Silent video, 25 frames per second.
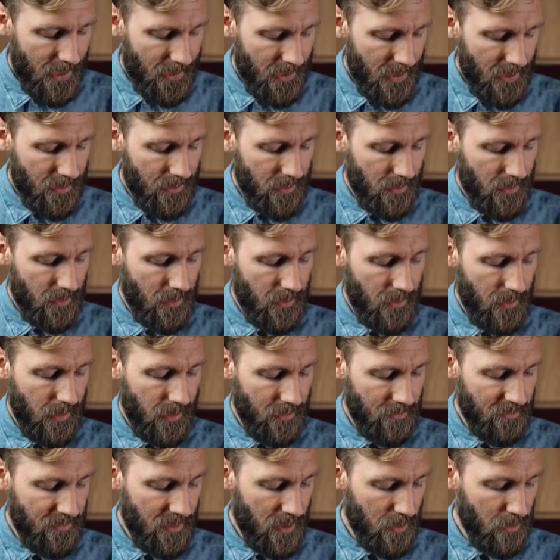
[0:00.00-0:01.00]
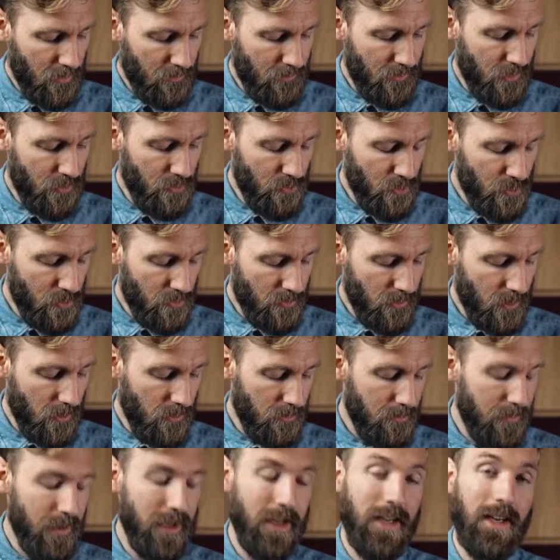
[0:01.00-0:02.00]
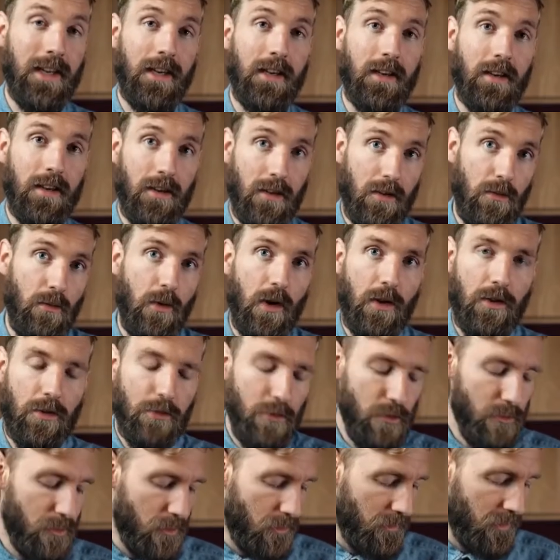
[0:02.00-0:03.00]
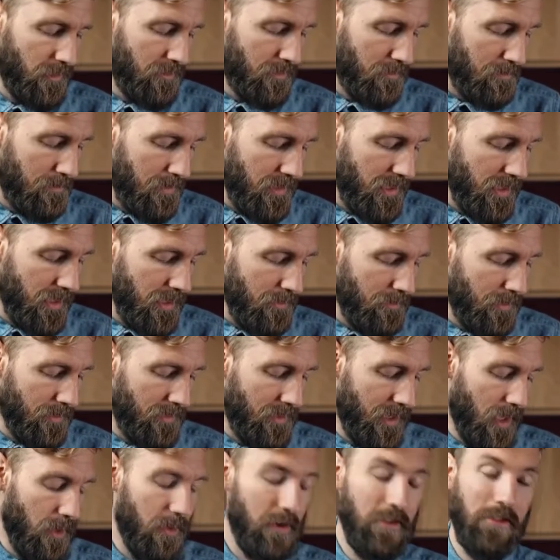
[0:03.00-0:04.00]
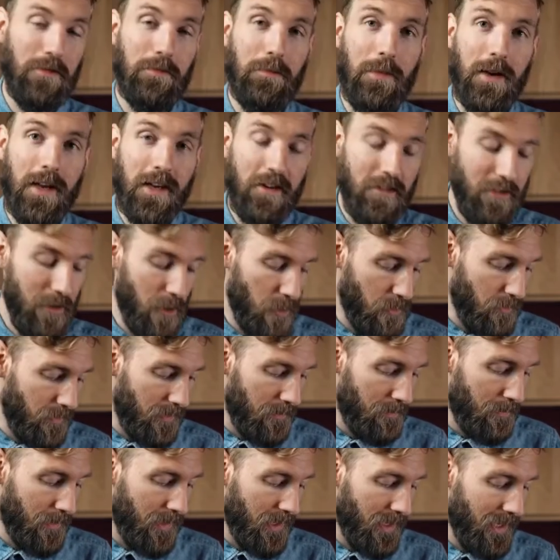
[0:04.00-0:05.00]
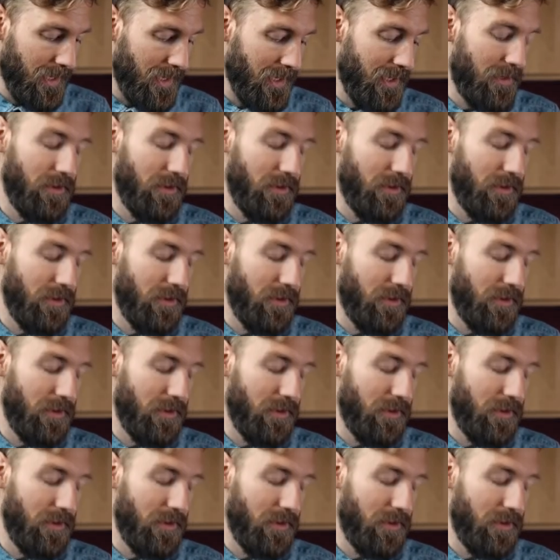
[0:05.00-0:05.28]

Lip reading: And then instead of the root note being, well, the root note is a B, but now as a bass note we play